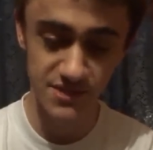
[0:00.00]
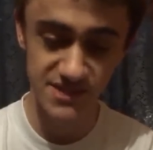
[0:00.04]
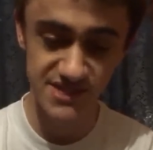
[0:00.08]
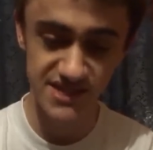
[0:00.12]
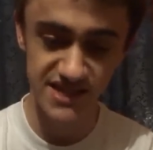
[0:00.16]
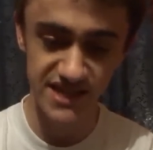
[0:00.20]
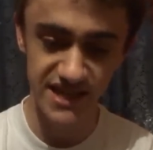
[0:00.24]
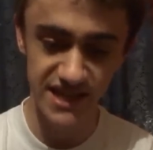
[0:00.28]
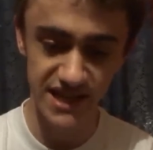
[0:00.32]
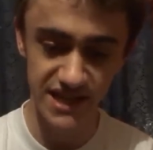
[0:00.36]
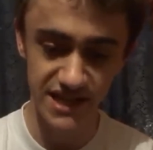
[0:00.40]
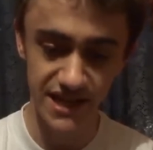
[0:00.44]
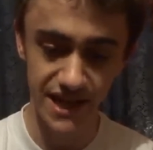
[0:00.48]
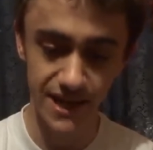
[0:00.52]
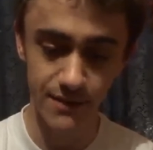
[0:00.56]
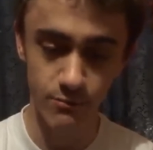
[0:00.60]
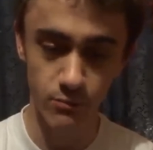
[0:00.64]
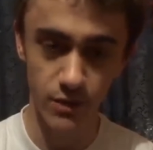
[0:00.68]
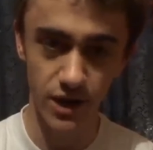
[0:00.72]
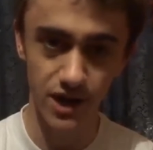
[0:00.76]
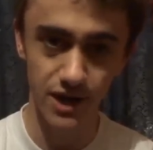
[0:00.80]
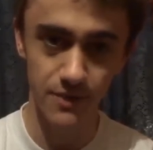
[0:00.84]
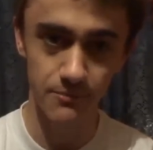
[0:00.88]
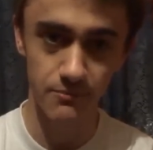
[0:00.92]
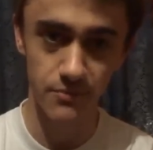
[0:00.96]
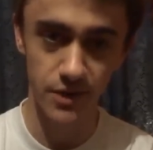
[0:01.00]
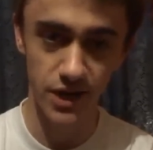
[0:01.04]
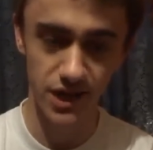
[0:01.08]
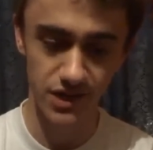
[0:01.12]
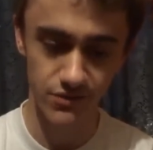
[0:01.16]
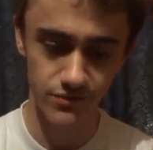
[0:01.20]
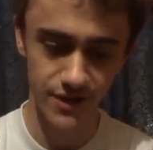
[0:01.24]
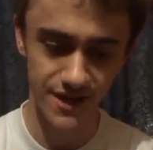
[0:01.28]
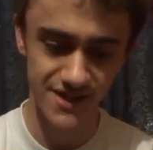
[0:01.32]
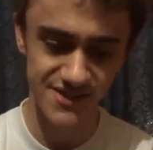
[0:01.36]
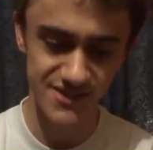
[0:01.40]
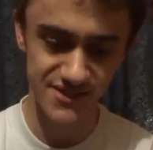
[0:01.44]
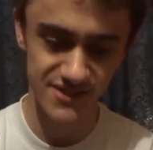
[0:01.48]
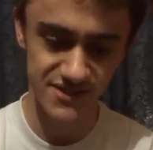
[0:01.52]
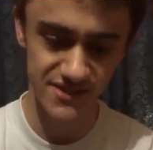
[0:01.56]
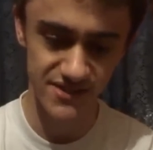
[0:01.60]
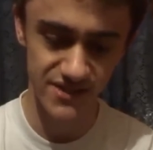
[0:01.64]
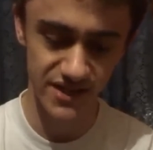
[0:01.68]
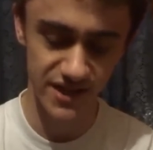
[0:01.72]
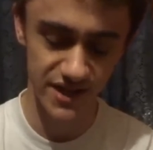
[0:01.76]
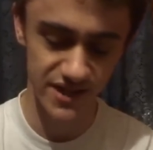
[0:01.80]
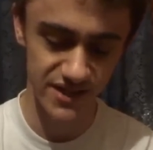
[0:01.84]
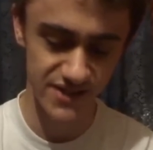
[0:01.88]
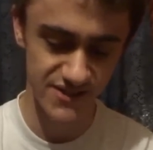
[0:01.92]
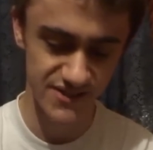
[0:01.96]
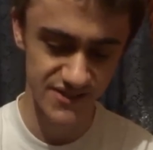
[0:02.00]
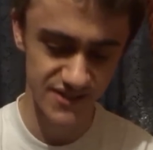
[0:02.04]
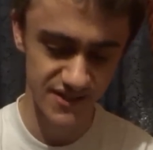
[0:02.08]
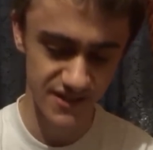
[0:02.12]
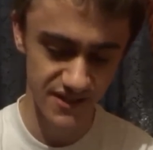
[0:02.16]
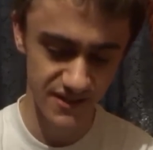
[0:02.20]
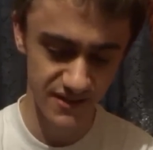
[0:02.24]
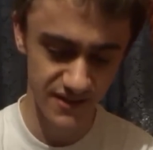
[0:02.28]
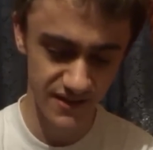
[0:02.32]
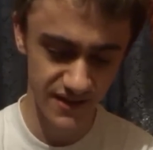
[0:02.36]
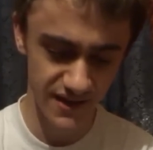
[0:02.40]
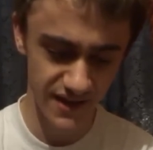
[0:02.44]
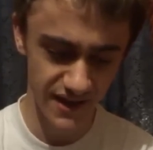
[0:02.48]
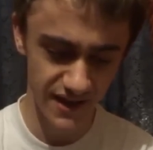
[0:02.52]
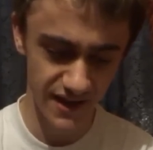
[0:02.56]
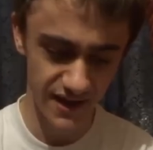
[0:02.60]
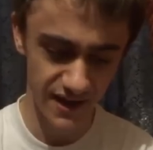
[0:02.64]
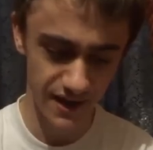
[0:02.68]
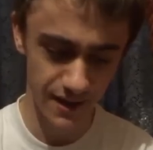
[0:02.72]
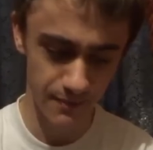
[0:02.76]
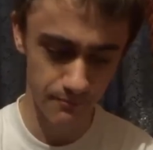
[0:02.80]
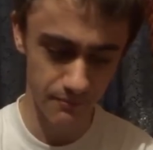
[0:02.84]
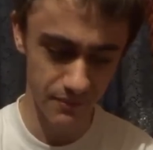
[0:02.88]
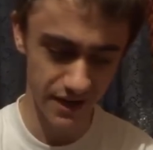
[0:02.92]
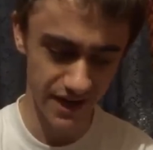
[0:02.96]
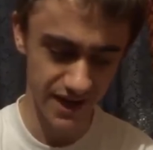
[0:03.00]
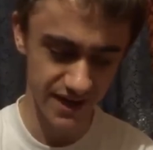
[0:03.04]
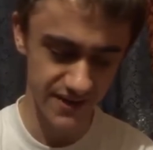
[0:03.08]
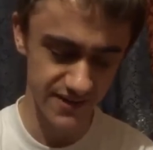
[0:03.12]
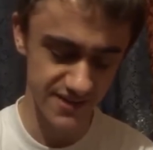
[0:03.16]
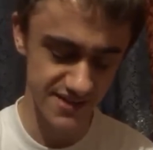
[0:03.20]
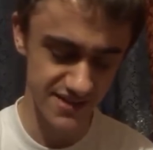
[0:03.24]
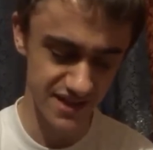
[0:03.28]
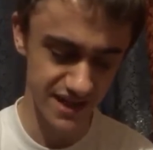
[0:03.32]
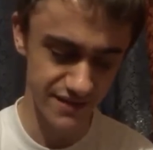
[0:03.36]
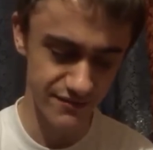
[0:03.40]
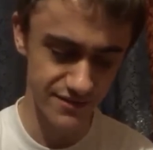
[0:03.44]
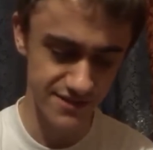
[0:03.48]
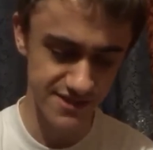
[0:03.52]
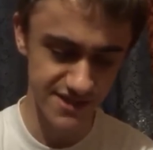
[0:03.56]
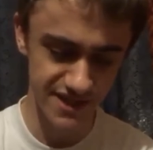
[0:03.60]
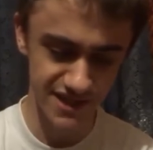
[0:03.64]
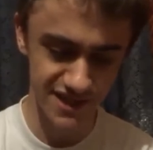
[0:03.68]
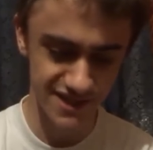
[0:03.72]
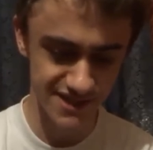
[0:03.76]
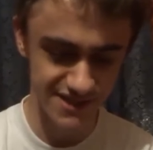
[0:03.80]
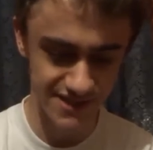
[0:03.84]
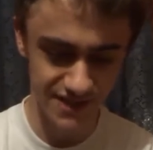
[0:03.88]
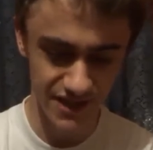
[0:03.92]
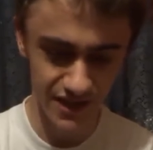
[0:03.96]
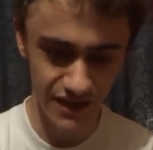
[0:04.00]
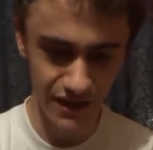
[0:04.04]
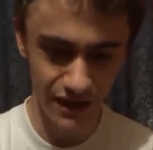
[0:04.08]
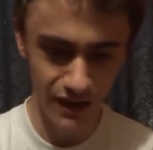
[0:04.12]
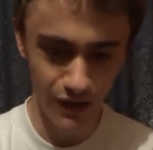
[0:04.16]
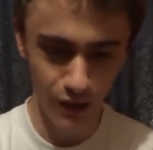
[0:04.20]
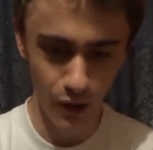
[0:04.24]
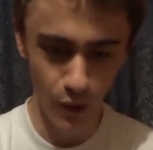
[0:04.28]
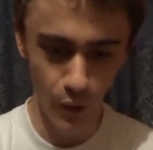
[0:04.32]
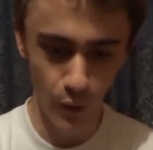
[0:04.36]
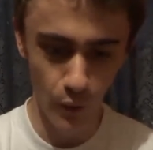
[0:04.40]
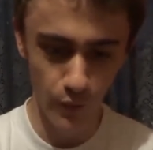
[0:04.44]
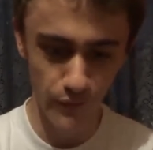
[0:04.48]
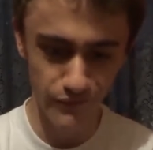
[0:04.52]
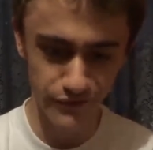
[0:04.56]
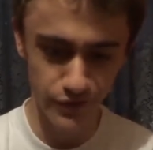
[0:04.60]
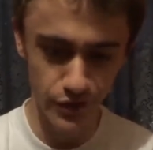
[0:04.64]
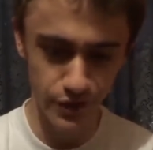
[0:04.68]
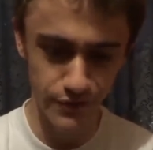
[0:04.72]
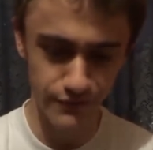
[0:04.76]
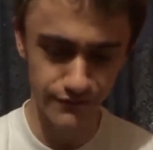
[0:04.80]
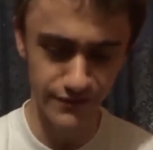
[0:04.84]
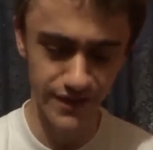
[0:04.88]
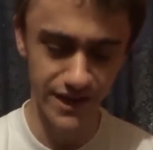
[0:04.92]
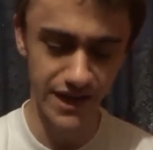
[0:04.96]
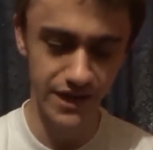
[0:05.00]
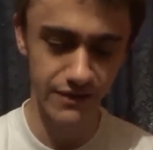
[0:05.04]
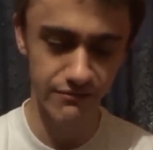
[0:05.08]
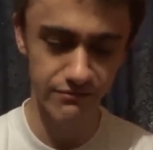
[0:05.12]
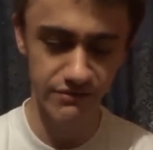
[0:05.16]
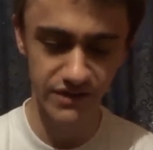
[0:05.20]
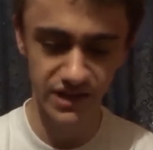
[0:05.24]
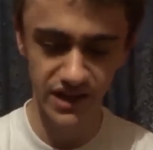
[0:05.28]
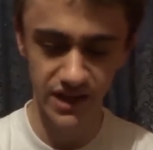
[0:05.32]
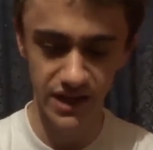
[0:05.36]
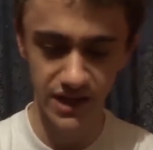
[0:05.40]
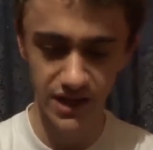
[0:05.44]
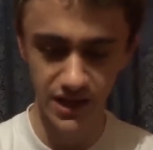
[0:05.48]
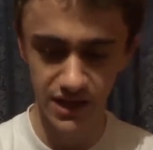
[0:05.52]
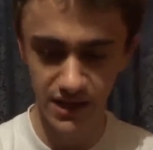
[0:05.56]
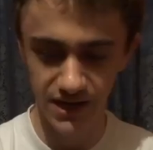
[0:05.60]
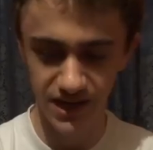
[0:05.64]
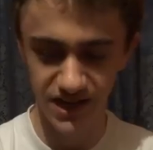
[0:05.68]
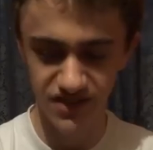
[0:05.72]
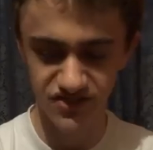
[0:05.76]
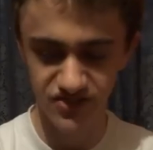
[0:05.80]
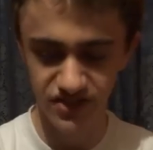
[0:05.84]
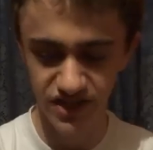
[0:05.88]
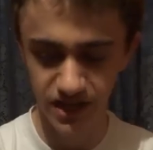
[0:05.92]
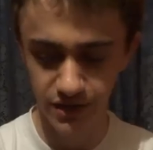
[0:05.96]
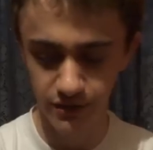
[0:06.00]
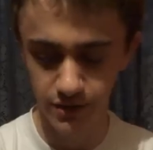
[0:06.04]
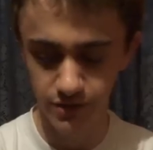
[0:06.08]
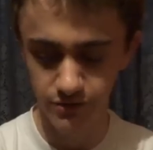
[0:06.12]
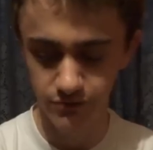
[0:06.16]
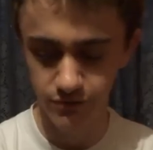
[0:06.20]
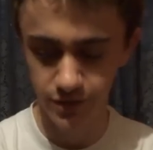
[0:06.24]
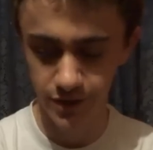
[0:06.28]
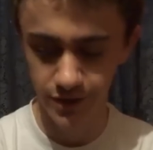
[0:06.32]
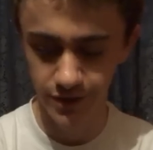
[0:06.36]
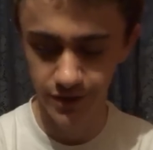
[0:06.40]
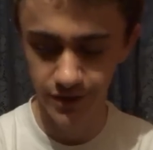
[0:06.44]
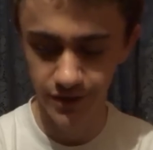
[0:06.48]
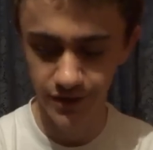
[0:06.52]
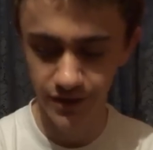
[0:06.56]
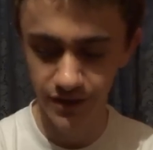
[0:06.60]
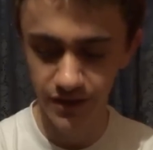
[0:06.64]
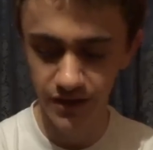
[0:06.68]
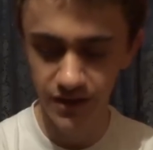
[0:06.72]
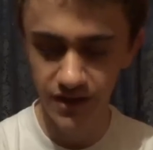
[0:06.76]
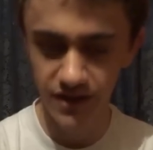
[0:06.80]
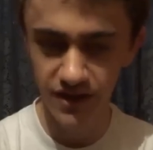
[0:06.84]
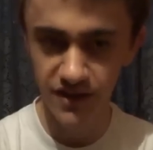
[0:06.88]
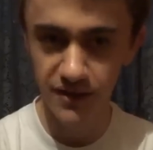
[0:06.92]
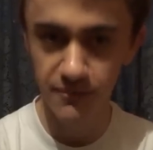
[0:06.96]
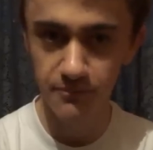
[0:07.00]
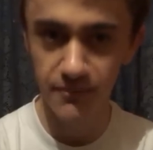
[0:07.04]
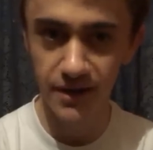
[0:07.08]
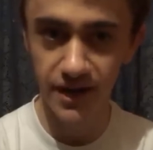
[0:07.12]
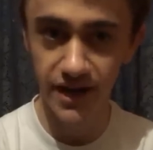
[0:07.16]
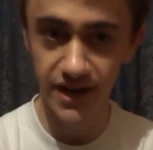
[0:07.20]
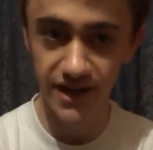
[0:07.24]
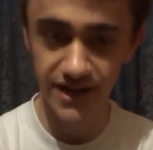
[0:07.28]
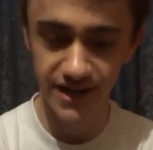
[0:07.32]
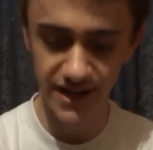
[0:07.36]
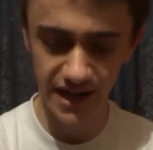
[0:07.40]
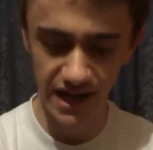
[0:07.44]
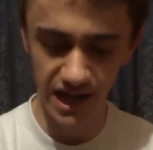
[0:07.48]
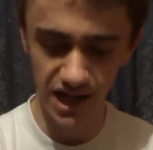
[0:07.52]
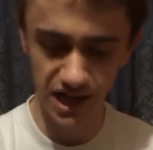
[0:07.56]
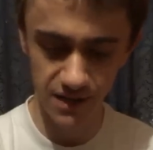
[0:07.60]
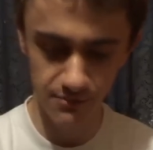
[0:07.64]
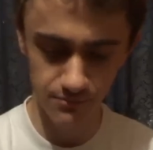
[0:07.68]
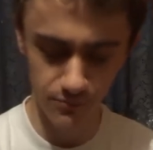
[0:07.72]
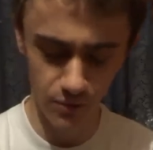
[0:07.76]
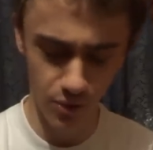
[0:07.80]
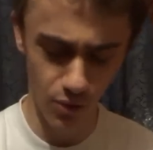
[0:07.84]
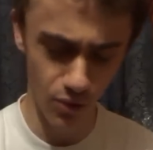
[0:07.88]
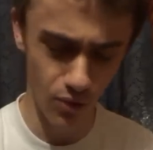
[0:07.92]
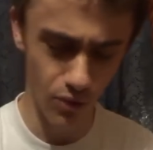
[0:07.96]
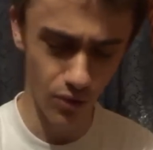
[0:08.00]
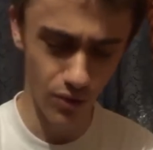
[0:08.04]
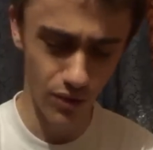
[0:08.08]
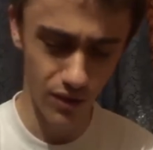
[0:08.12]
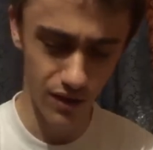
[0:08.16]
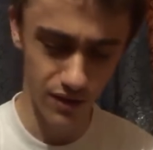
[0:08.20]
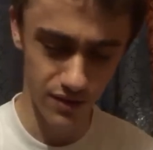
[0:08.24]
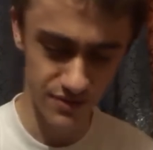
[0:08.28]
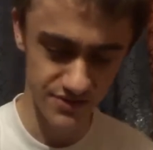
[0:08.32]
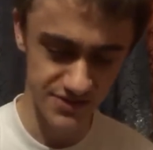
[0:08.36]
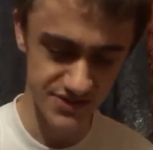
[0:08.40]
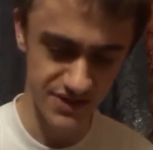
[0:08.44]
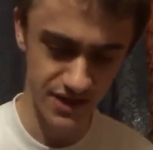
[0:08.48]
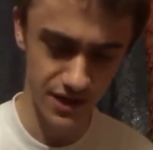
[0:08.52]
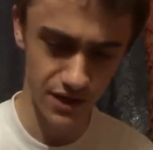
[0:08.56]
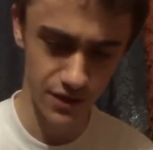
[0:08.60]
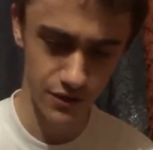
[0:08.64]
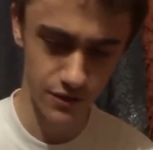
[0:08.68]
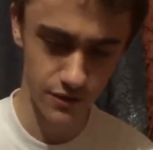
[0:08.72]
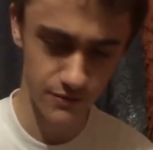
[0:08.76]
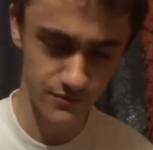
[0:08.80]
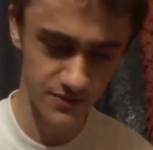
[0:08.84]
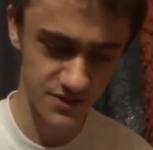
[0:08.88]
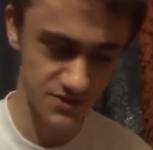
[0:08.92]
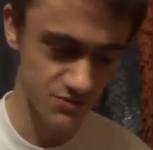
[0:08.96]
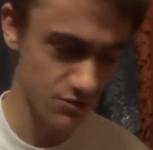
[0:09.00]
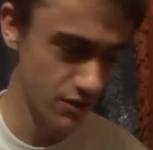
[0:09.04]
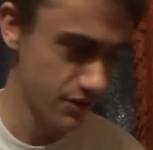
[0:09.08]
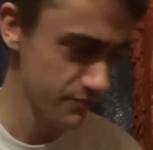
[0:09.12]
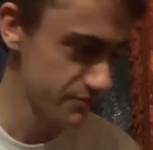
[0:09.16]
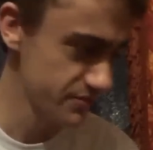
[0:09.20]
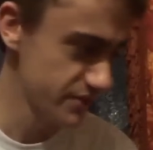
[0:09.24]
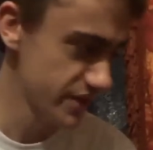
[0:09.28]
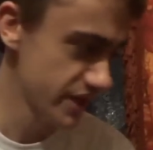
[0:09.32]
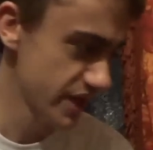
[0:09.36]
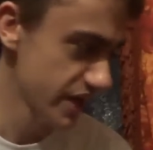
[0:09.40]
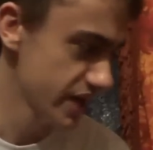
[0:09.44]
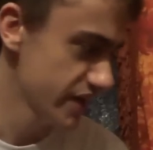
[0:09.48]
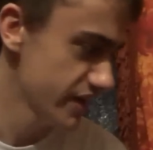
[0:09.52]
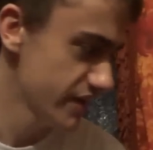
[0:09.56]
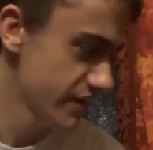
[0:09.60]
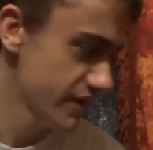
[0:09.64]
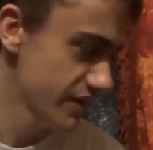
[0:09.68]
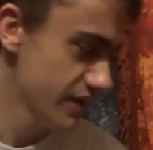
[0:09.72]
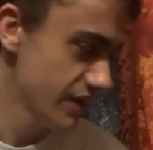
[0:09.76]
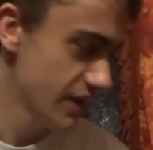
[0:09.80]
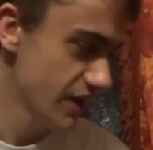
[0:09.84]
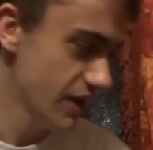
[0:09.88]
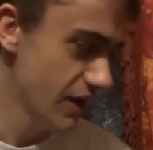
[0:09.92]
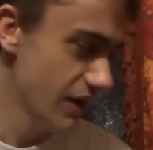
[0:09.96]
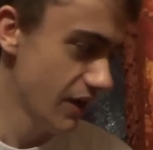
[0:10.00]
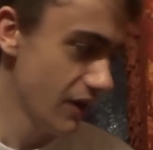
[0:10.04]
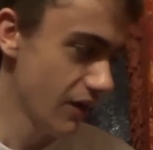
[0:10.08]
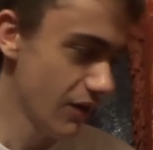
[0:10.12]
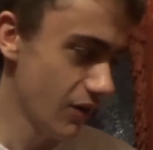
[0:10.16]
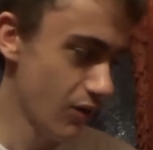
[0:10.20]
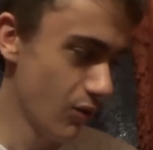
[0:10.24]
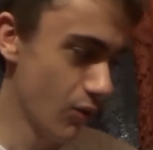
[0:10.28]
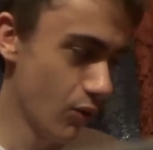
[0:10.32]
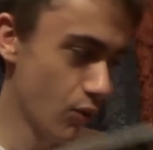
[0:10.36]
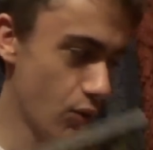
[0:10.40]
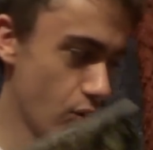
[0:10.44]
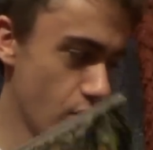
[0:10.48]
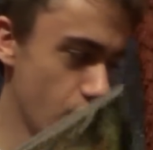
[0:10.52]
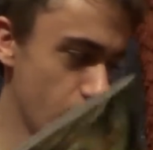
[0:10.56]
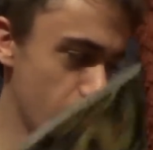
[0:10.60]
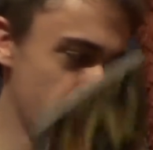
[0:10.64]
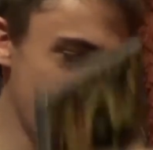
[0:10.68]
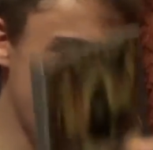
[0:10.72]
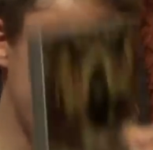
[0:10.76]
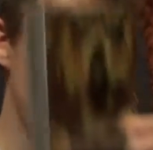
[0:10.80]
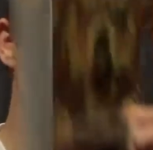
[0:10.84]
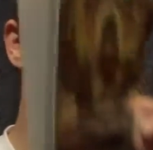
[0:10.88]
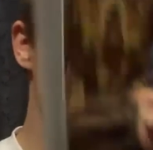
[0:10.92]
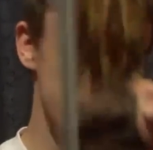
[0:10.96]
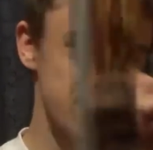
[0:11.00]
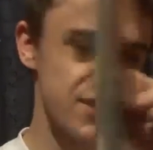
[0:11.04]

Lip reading: the Len Wein and Bernie Wrightson days back in the 70s, or if you're a fan of the legendary run by Alan Moore on Saga of the Swamp Thing, or if you're